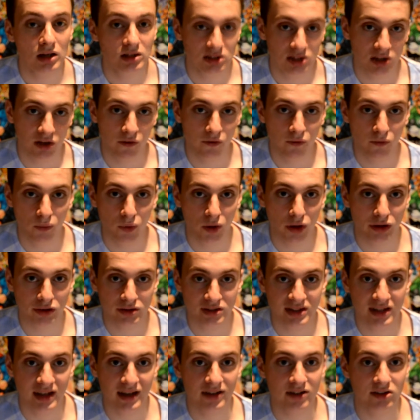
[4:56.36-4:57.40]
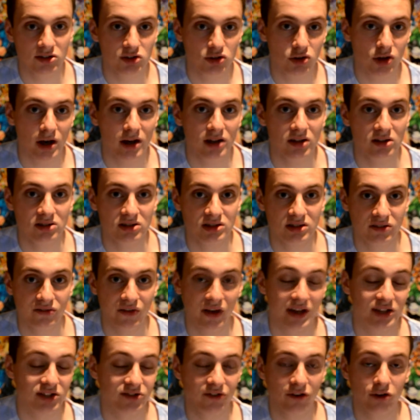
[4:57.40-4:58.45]
So from what you're seeing in the trailers of
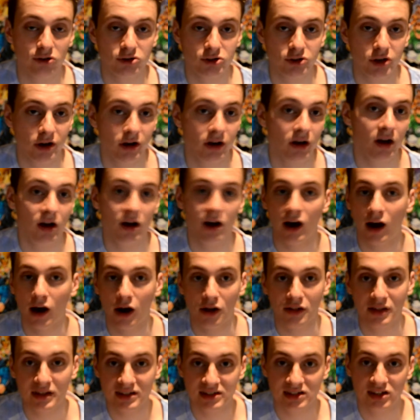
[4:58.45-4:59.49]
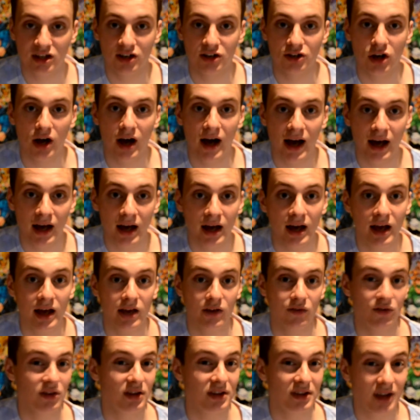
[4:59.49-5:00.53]
Age of Ultron, I don't think he's going to die.
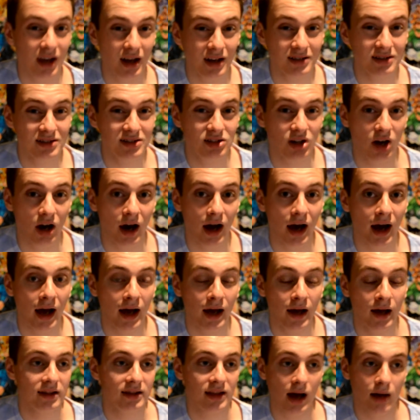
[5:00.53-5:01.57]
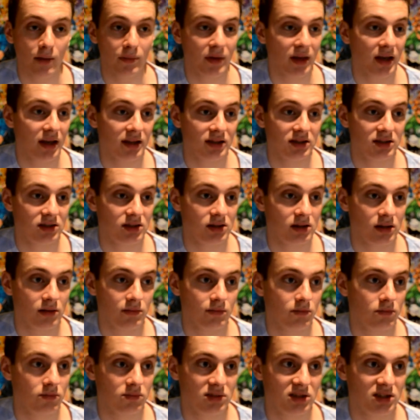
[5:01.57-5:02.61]
If he does die, that means that
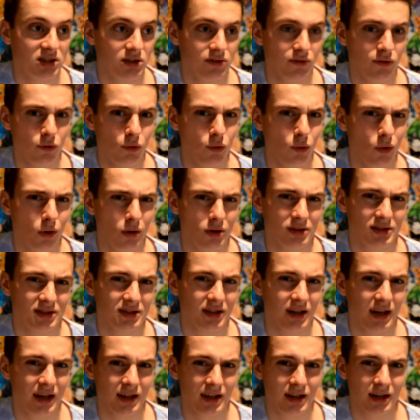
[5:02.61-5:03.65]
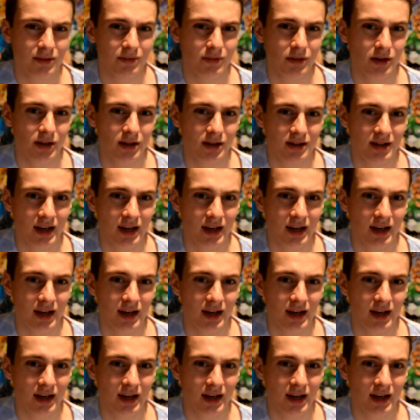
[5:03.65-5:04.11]
Civil War is either going to be